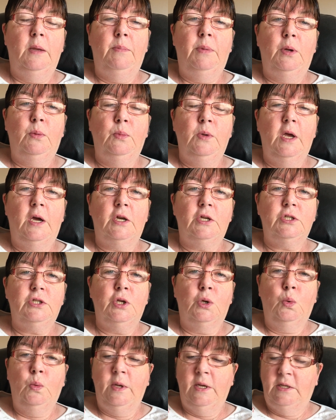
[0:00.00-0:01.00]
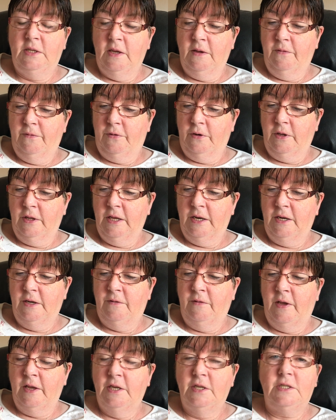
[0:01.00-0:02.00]
but we are still waiting for their
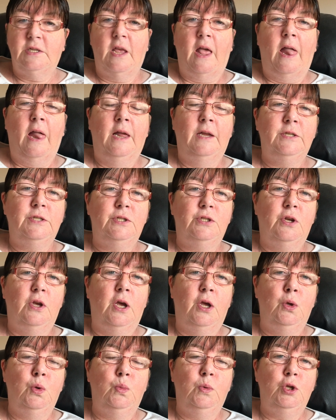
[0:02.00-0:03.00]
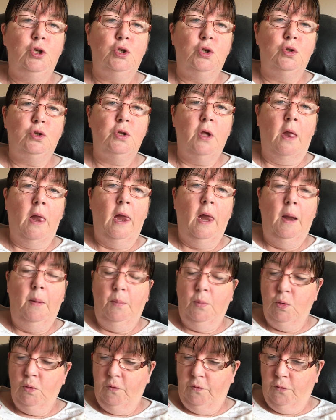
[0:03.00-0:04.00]
advice as to how we should
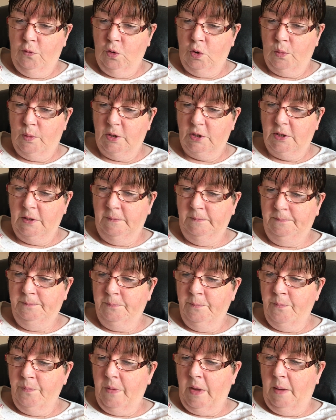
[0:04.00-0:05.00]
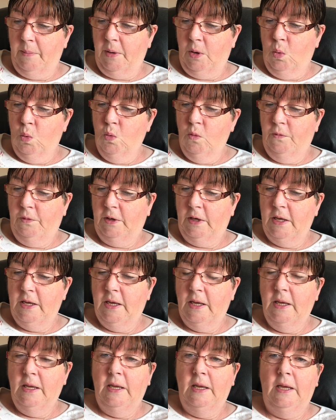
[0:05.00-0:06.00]
move forward. But
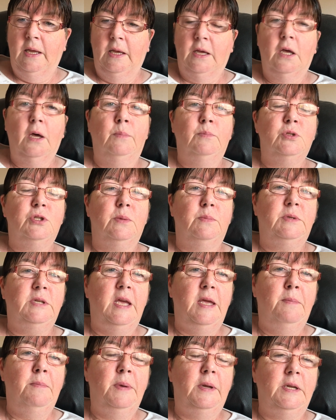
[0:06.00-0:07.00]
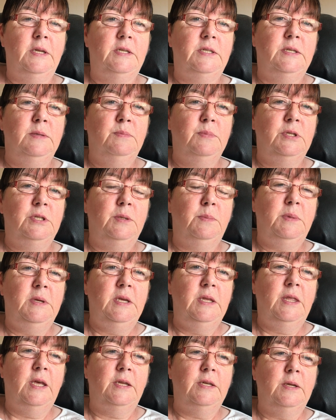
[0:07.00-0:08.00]
hopefully, come September, it seems to
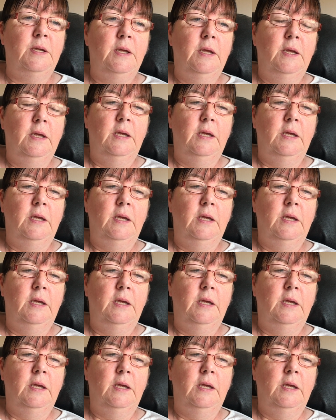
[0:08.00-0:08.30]
be that